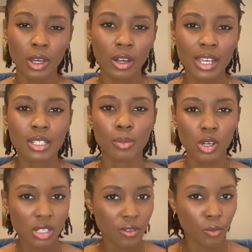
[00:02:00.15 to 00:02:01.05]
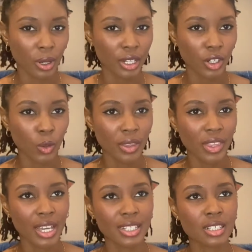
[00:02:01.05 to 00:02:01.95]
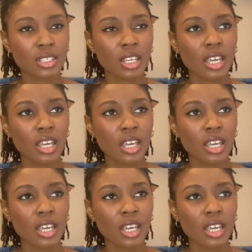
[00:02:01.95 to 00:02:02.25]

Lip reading: or I guess a positive way, knowing that it's